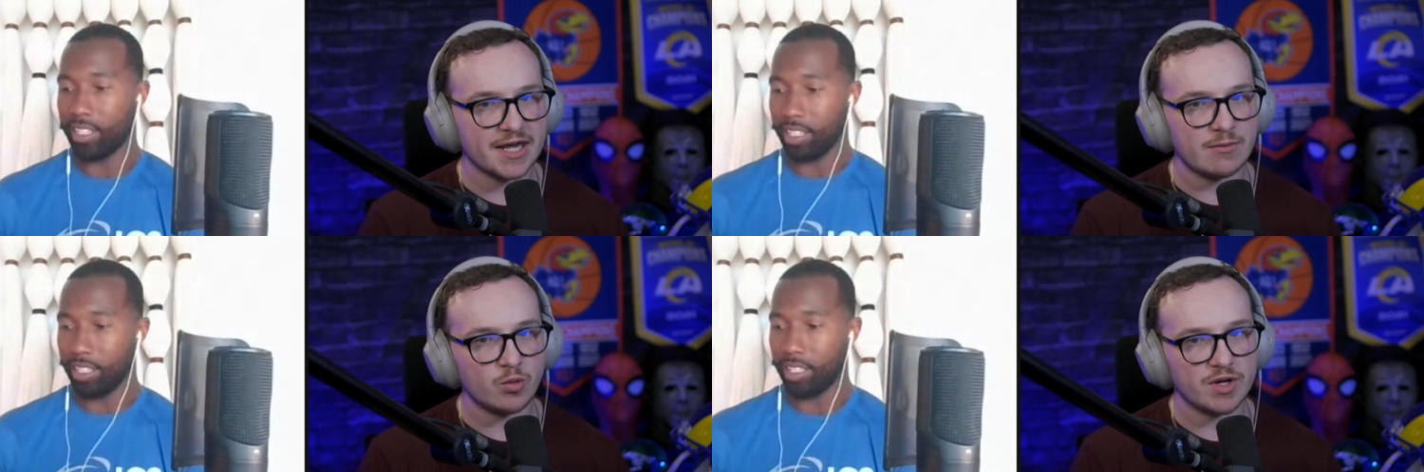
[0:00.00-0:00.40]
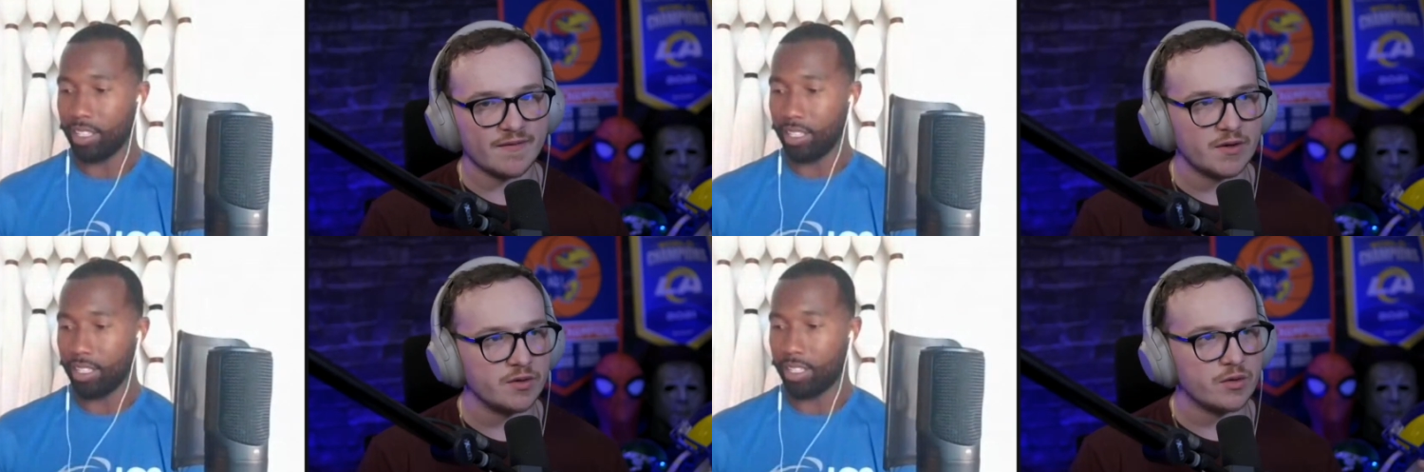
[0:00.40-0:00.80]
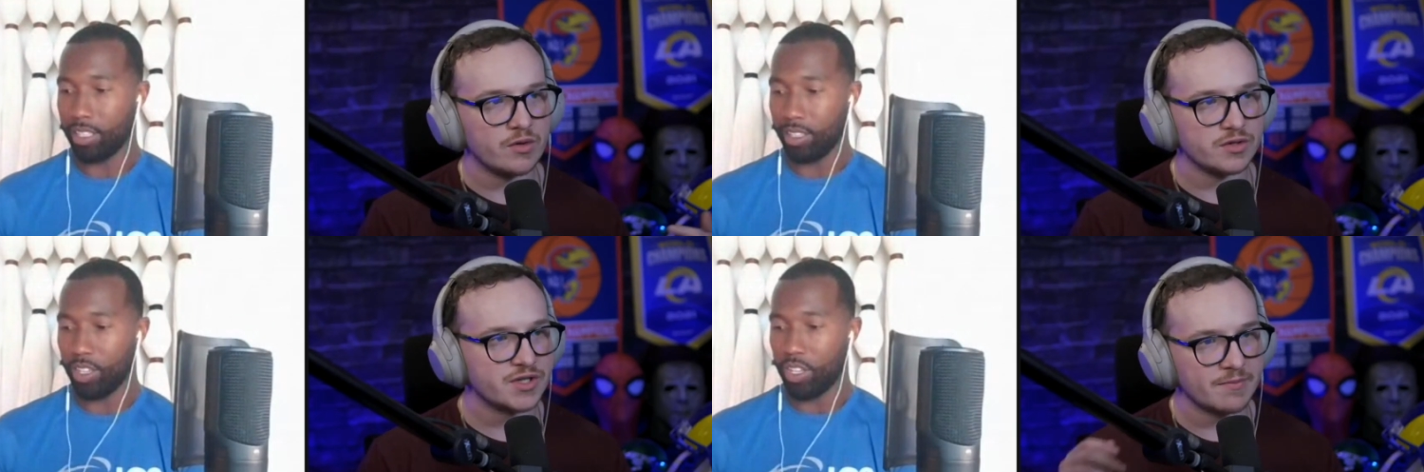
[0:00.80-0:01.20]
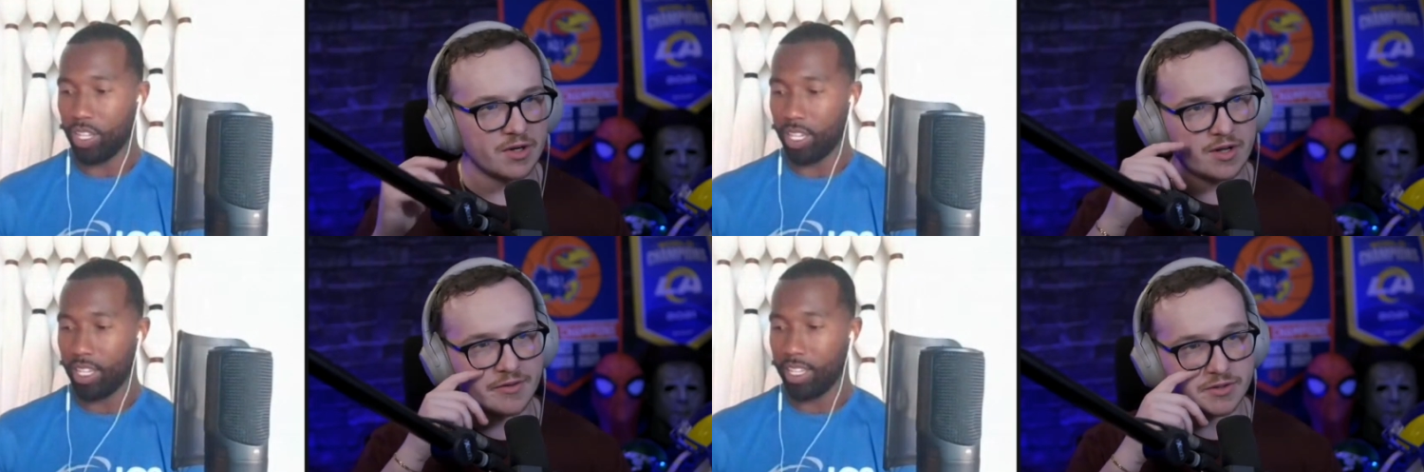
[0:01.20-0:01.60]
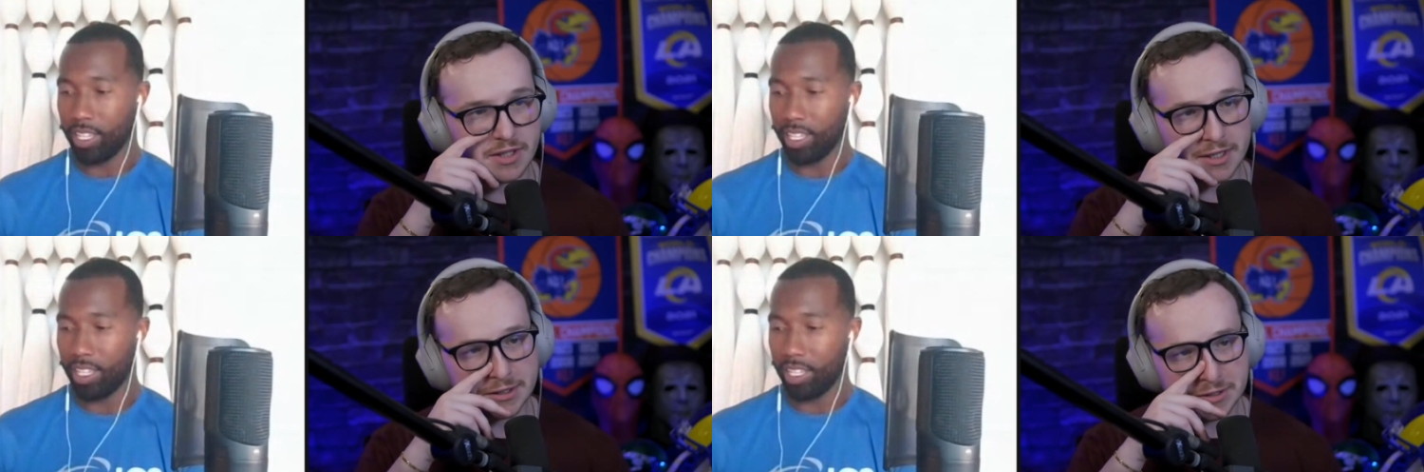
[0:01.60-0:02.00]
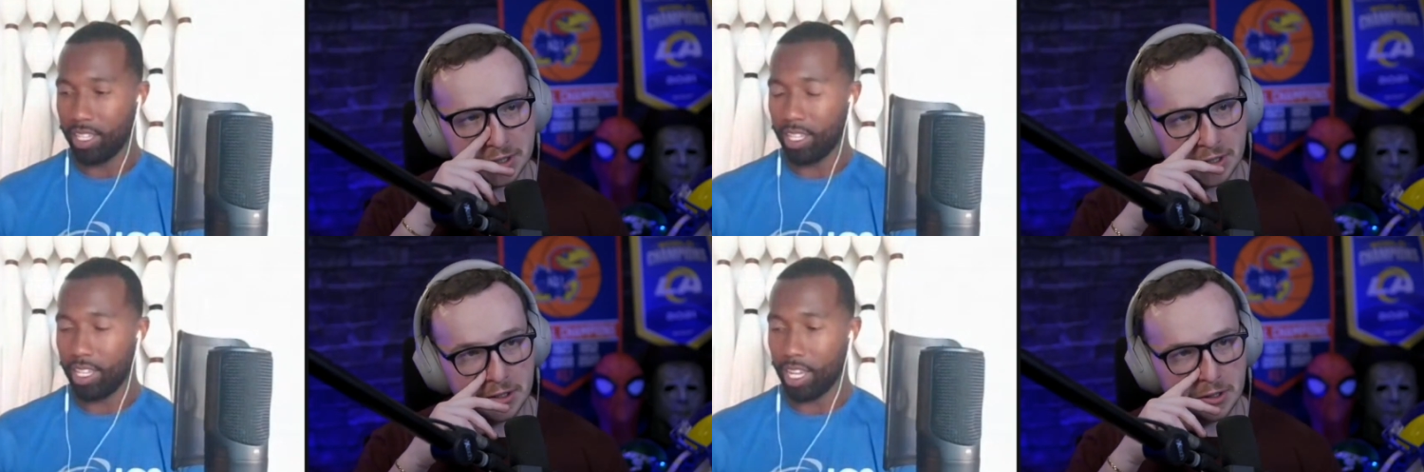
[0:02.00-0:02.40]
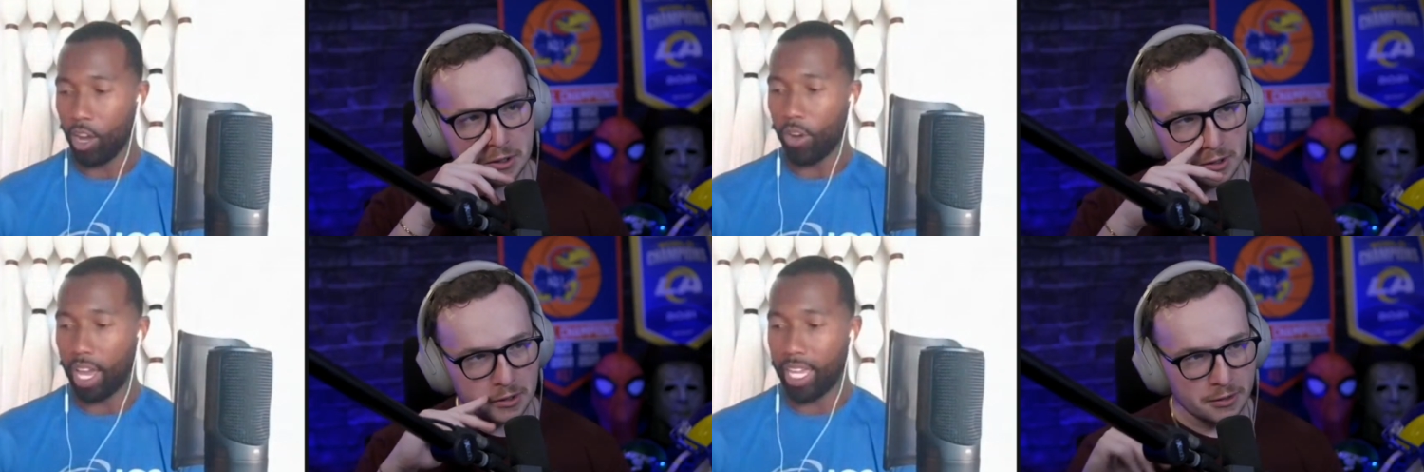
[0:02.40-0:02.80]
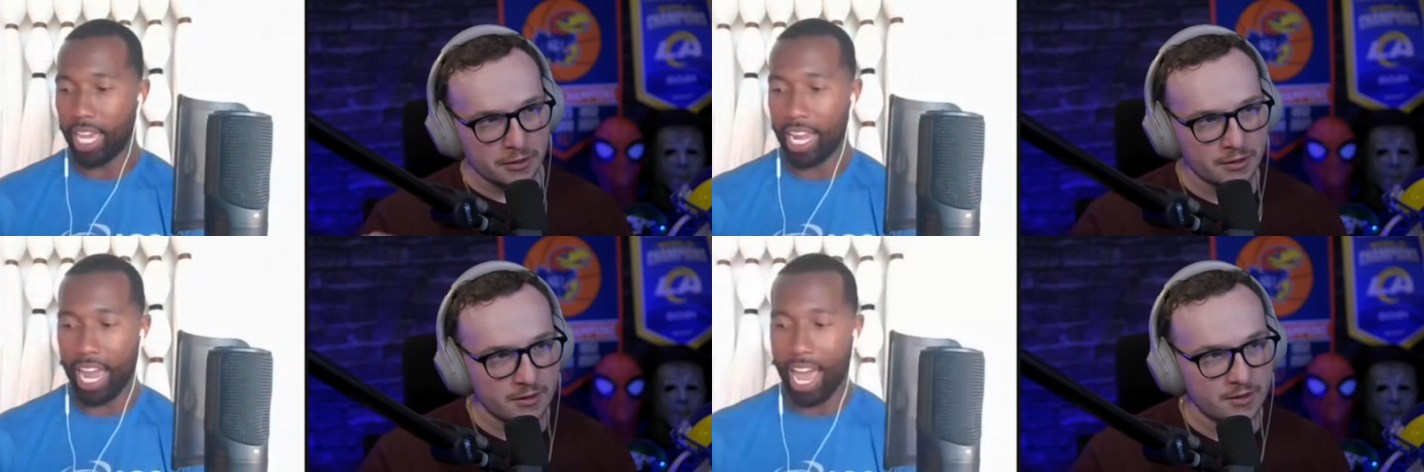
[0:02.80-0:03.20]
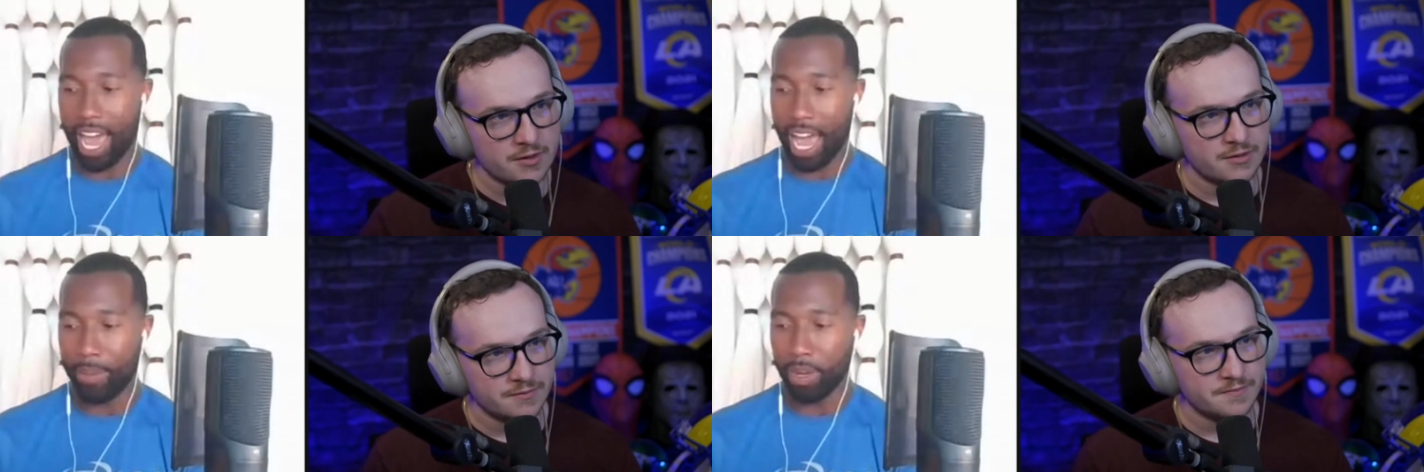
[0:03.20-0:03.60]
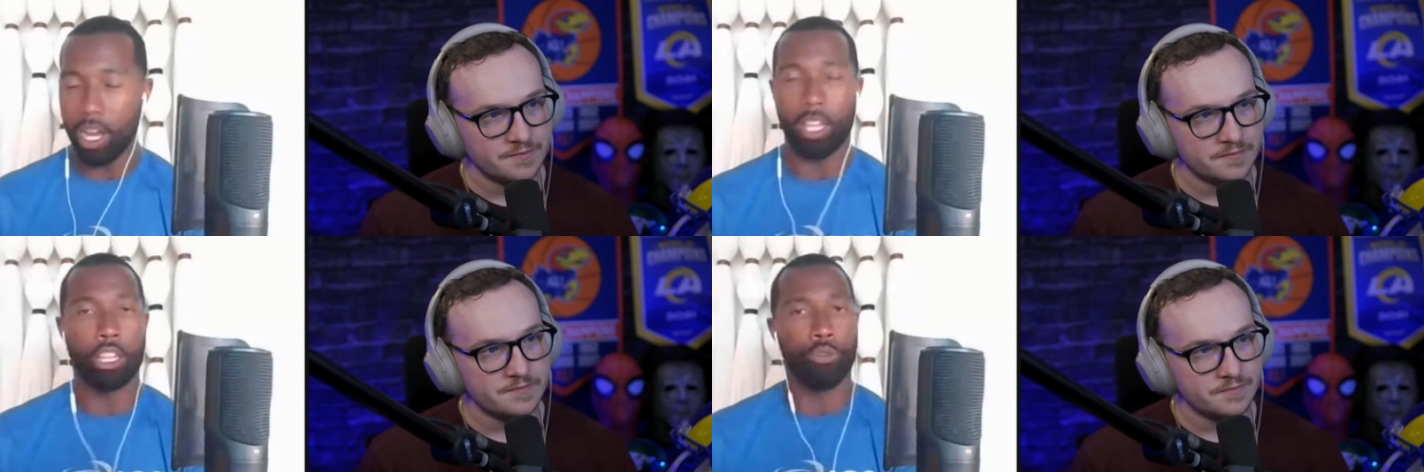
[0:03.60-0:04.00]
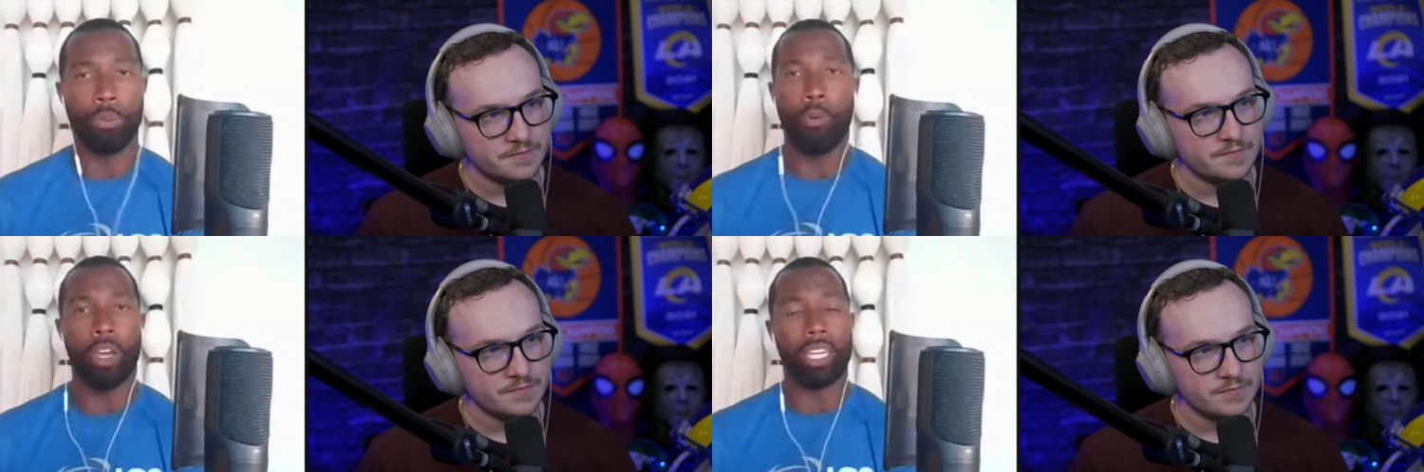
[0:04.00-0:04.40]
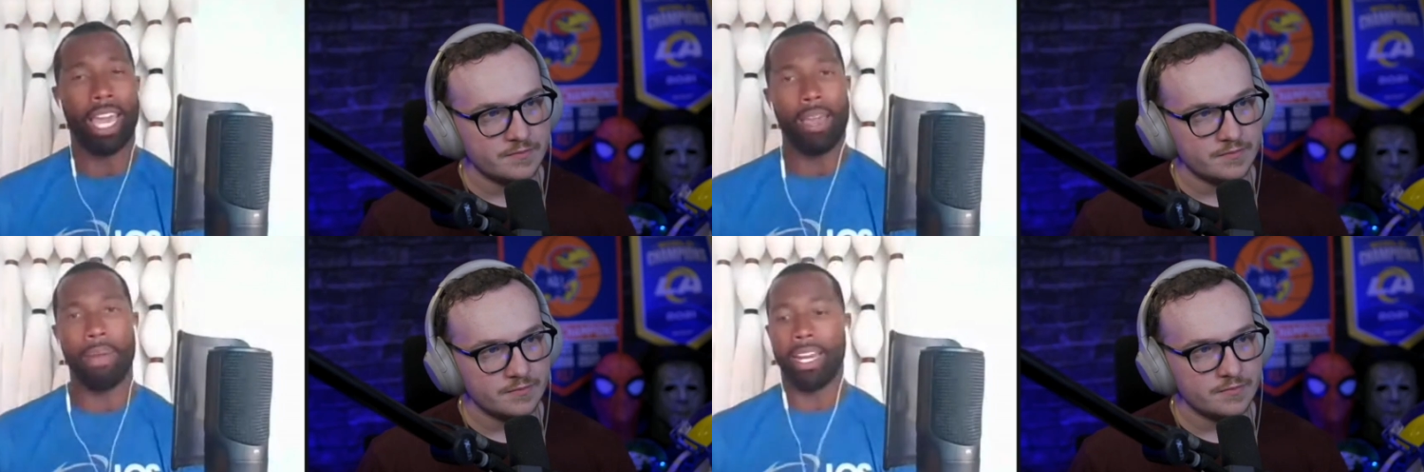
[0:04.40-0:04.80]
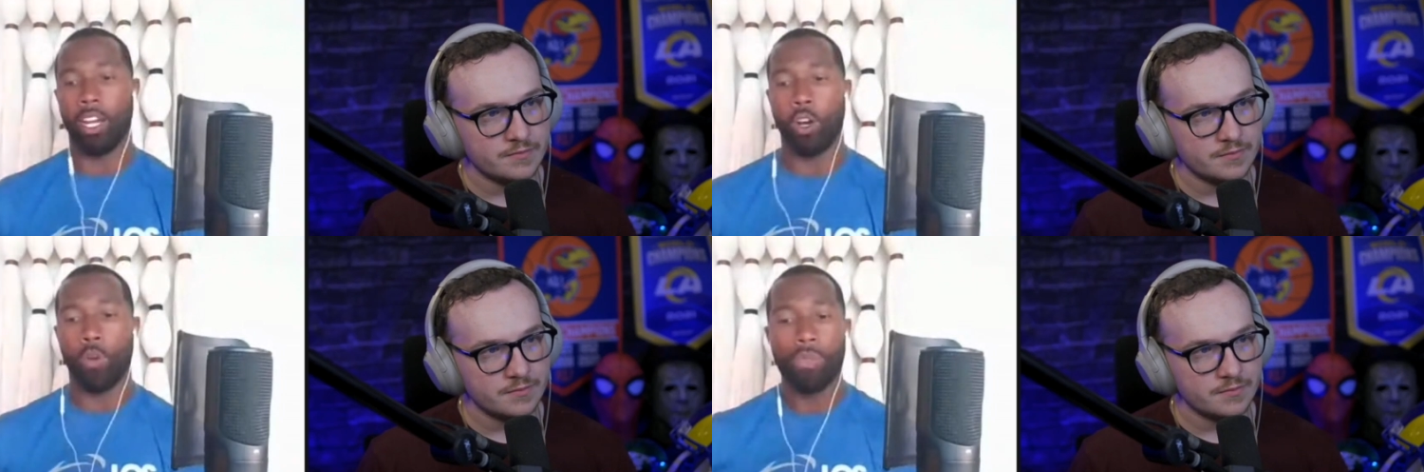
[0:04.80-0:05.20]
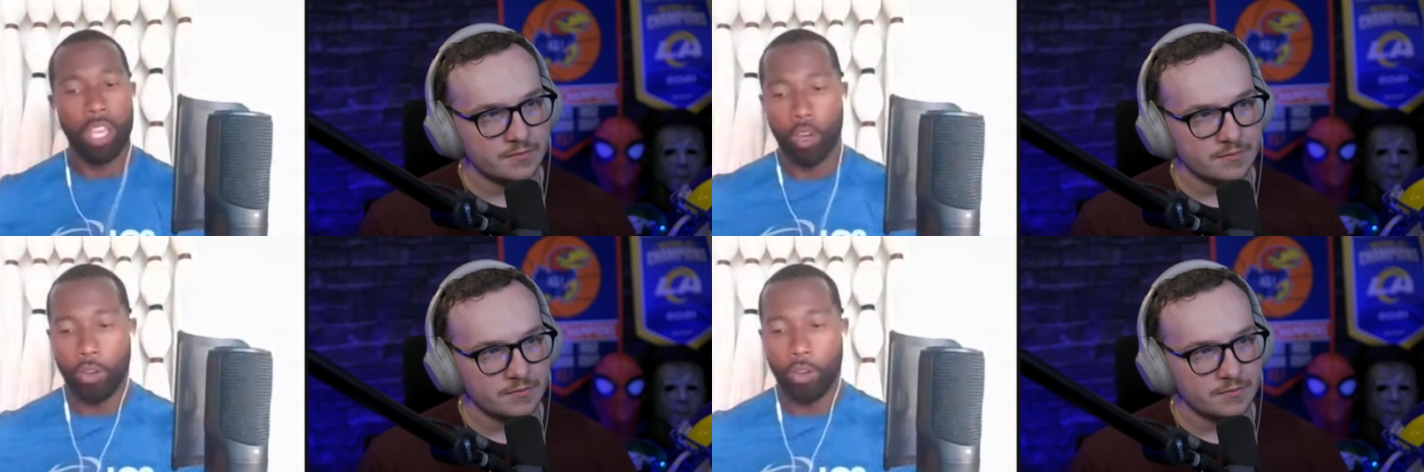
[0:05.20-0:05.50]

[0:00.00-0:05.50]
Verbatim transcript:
Speaker 1: winning field goal or something along those lines.
Speaker 2: Okay, yeah. Now I, am gonna call it three point game. I know